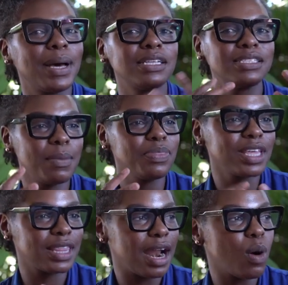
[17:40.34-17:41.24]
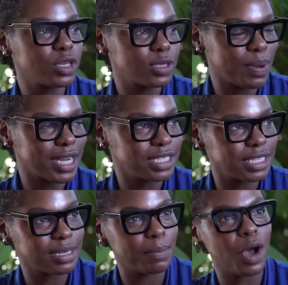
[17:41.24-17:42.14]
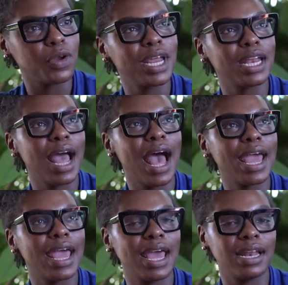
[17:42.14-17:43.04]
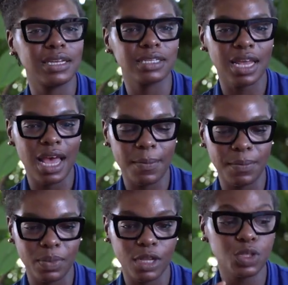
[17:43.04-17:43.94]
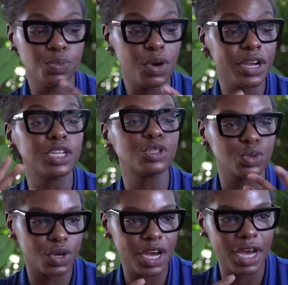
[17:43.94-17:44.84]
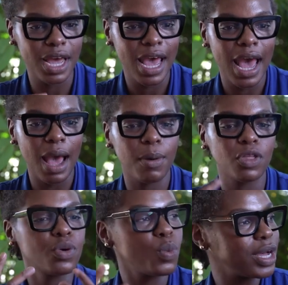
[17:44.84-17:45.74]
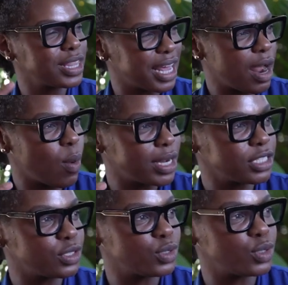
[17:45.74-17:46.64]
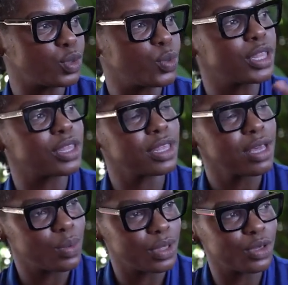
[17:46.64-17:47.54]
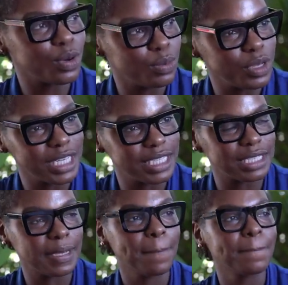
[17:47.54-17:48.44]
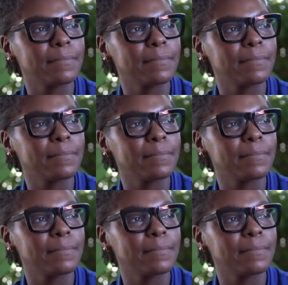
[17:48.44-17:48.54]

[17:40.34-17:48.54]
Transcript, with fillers: but it's something that i was passionate about and i had um, spoken to her about the work that i wanted to do with with community